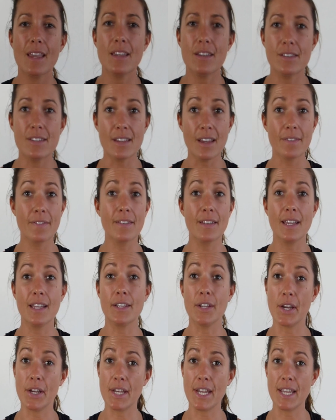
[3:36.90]
You
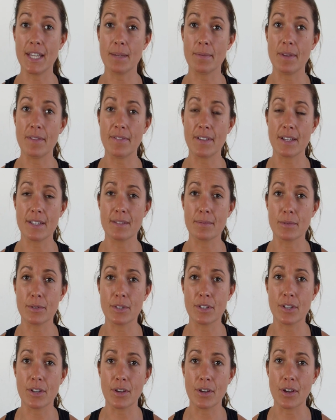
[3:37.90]
definitely don't need to be
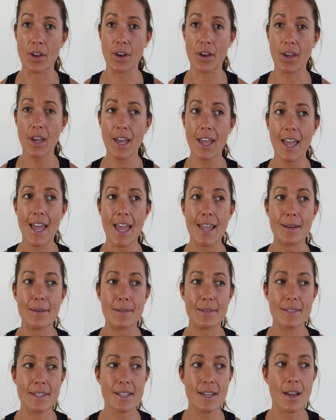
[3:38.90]
flexible to do yoga,
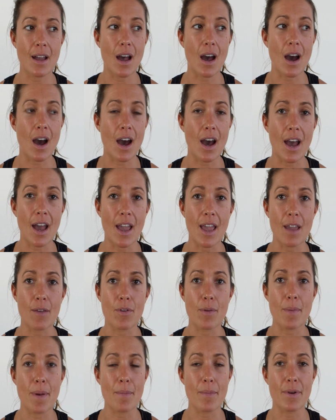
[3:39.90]
and I
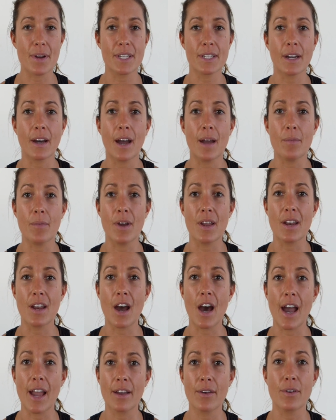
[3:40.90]
remember a time when
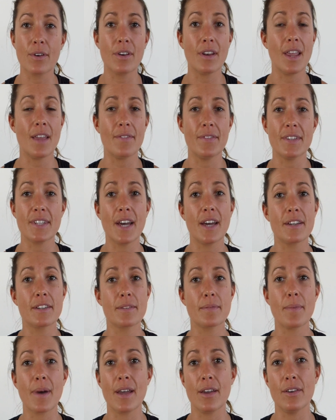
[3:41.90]
I couldn't even
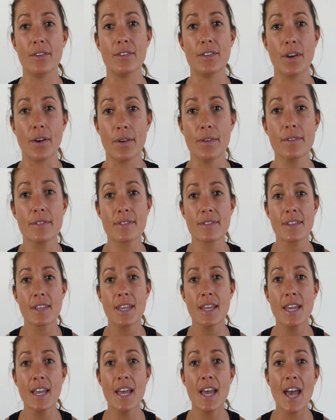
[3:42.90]
touch my own toes,
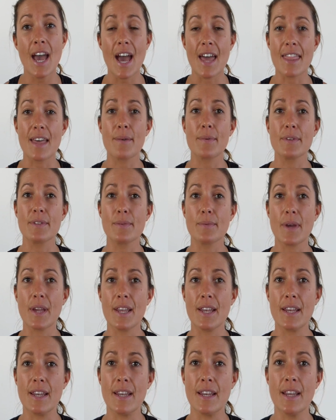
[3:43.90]
and that was
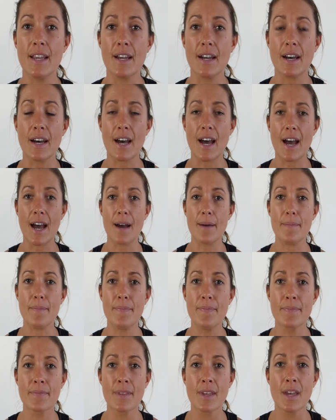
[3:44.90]
when
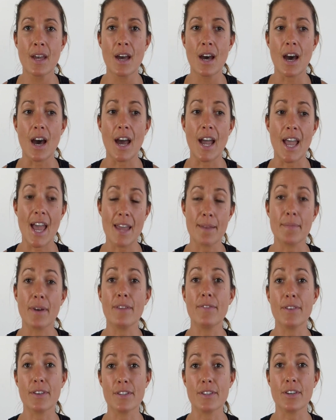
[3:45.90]
I had
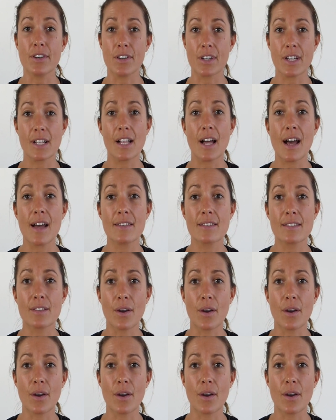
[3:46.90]
my first yoga class.